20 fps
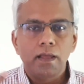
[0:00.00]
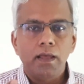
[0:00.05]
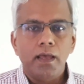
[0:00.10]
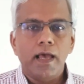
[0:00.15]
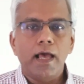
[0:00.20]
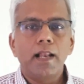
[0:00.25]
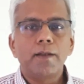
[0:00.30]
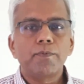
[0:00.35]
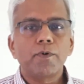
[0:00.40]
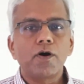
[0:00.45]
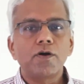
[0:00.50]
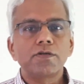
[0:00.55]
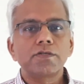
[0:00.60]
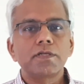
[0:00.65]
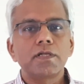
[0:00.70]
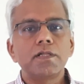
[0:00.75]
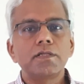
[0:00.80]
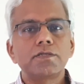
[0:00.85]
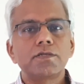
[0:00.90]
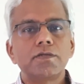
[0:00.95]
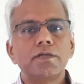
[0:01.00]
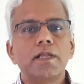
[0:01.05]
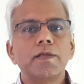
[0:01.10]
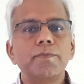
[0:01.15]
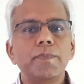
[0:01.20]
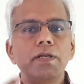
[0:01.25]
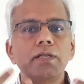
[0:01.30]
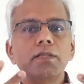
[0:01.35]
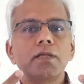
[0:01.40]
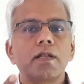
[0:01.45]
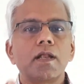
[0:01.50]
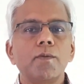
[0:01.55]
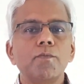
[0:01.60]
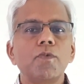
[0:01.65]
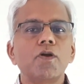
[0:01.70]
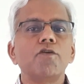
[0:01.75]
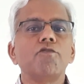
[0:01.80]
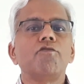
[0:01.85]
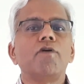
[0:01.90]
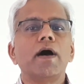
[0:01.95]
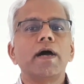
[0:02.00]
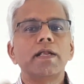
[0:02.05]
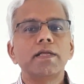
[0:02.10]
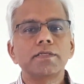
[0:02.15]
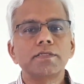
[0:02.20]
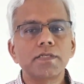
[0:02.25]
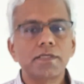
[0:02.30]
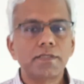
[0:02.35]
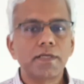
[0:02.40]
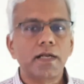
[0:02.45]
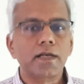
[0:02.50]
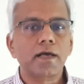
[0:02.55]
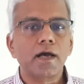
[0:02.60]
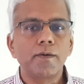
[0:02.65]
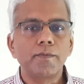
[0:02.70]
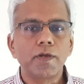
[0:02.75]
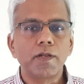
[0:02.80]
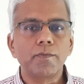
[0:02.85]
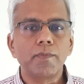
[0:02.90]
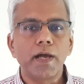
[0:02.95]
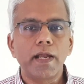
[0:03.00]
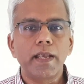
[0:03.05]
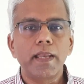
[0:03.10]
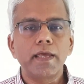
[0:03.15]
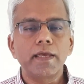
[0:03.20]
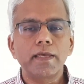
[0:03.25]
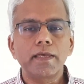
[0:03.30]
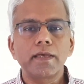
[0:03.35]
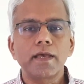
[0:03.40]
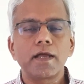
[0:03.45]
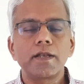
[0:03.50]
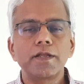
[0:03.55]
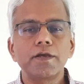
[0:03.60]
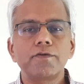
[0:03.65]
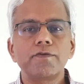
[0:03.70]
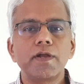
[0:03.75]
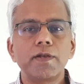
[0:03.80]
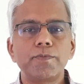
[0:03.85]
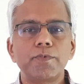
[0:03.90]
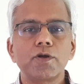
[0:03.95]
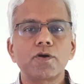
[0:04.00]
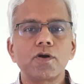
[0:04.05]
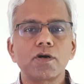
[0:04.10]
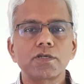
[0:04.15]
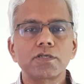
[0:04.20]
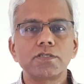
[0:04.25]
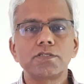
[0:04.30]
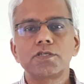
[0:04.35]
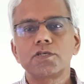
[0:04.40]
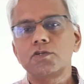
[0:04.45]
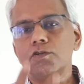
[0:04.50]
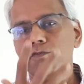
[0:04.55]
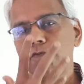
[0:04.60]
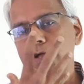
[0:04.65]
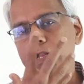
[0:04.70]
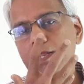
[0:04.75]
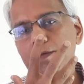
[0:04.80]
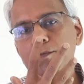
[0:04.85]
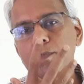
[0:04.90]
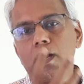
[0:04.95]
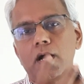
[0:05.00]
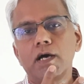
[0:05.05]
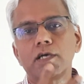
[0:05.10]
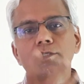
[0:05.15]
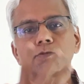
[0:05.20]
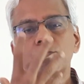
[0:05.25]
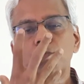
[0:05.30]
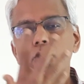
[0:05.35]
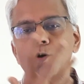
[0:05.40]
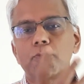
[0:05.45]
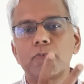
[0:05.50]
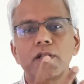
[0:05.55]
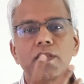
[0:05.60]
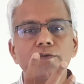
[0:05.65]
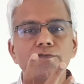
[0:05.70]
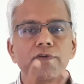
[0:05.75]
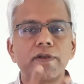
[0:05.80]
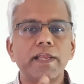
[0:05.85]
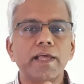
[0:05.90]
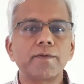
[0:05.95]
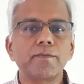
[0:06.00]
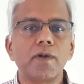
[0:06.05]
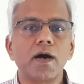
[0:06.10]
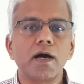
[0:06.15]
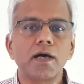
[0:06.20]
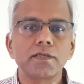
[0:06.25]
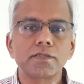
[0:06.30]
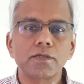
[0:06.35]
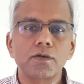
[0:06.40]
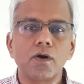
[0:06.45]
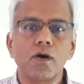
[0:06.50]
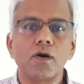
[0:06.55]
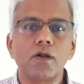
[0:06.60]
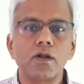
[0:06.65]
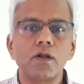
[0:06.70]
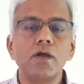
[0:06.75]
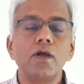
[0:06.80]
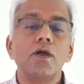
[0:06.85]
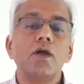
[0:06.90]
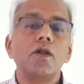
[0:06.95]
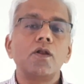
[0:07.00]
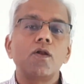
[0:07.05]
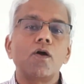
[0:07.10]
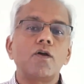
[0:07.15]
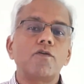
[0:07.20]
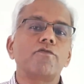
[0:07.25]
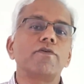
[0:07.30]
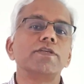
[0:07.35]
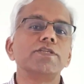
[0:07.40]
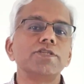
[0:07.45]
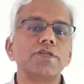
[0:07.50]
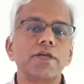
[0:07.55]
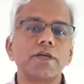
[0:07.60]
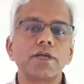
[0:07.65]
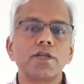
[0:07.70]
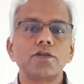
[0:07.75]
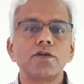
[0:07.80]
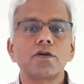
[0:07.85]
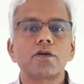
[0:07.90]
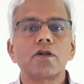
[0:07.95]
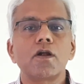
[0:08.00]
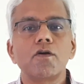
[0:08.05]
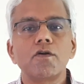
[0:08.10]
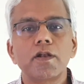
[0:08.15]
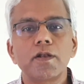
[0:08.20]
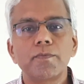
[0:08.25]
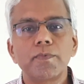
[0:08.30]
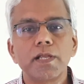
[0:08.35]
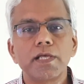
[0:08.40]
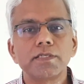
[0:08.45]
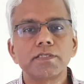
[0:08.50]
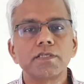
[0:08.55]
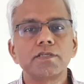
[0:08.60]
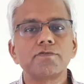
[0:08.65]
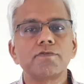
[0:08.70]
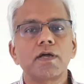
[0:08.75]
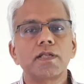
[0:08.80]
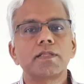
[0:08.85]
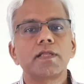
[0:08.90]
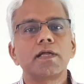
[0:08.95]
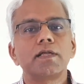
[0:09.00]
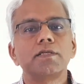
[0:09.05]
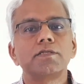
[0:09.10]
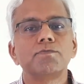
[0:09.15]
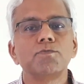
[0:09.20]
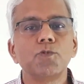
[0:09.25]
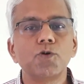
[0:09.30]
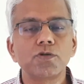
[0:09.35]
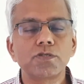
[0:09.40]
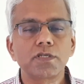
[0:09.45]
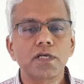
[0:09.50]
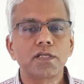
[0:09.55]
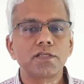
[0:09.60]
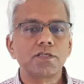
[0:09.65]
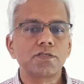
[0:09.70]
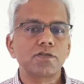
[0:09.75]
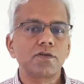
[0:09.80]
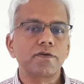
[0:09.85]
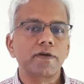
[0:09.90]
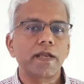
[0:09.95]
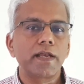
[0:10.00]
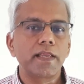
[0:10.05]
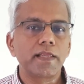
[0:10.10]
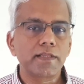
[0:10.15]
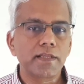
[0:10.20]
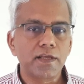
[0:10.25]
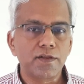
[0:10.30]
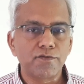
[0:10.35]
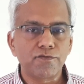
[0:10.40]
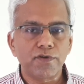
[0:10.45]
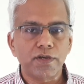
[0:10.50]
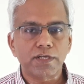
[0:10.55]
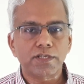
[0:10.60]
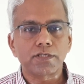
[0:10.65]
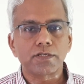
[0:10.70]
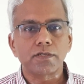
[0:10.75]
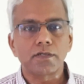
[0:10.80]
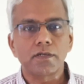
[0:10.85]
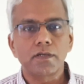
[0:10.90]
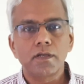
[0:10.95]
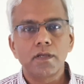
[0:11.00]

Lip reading: help ourselves limit the number of viruses that come in by taking adequate precautions, wearing mask, properly fitting mask, or not venturing into crowded places where there is more chances of getting the infection.